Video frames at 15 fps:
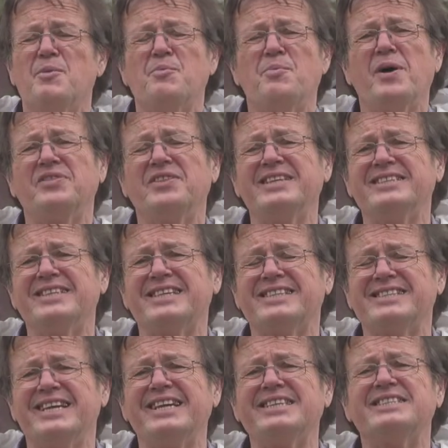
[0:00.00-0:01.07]
But the
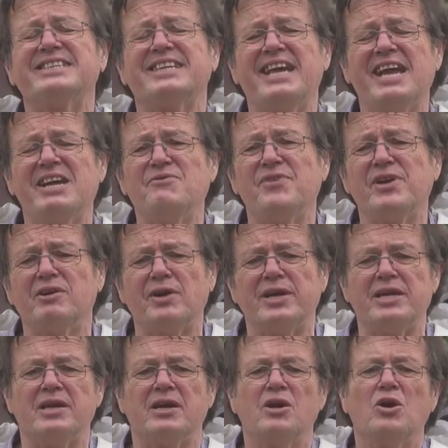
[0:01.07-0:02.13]
success can
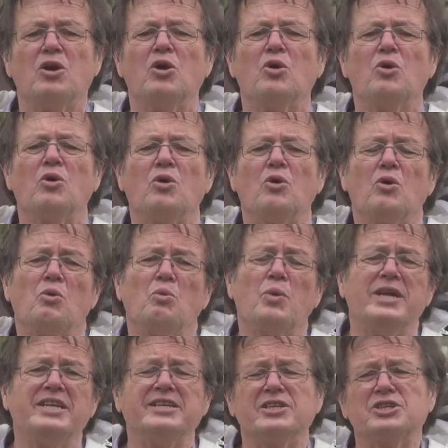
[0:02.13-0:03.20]
vary.
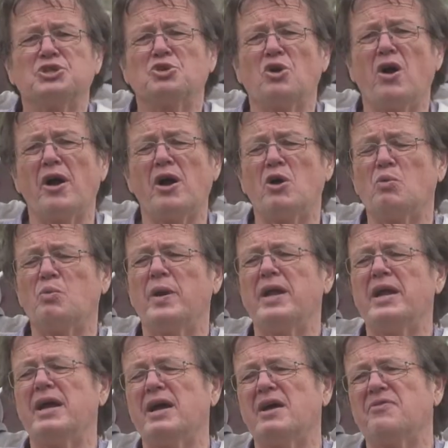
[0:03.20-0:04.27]
We did a trial
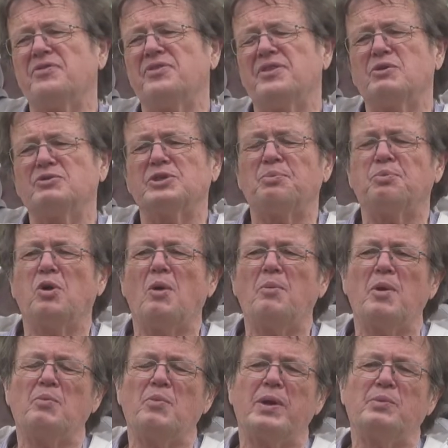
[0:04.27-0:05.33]
where there was a
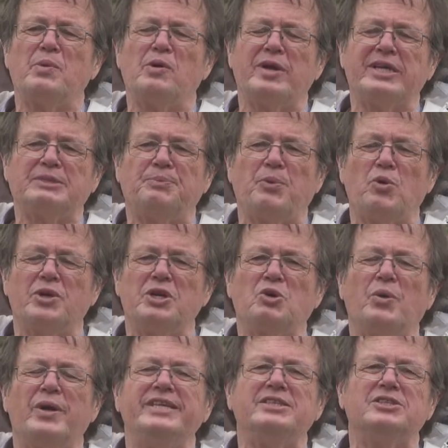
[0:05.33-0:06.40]
problem when we were exporting
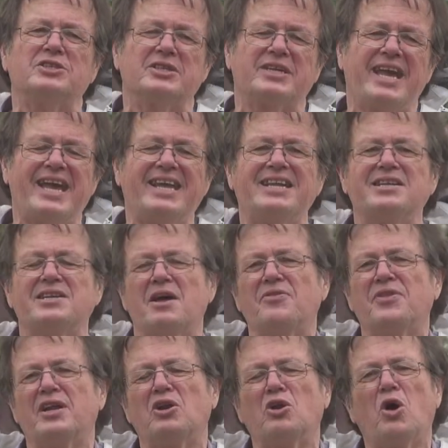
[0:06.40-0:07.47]
queens to Canada
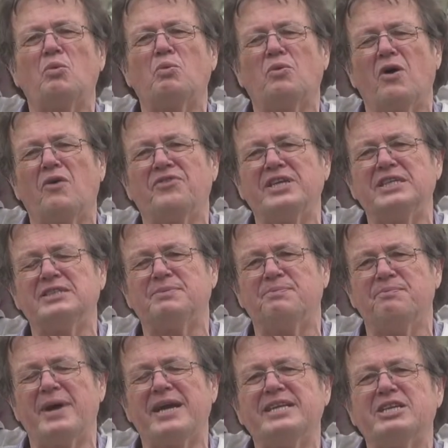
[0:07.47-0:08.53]
that a lot of these
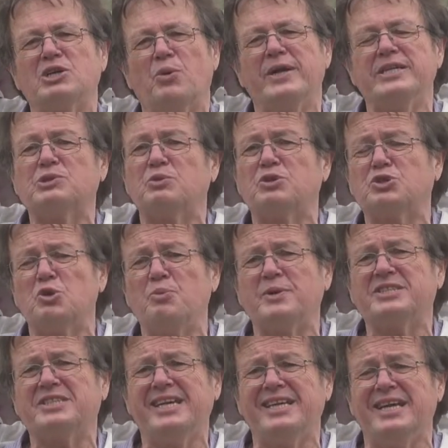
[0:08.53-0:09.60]
mated queens were
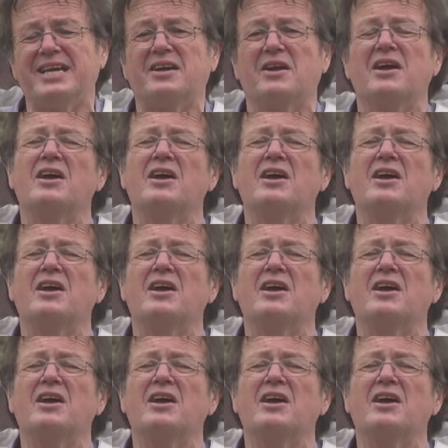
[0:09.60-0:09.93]
superseding.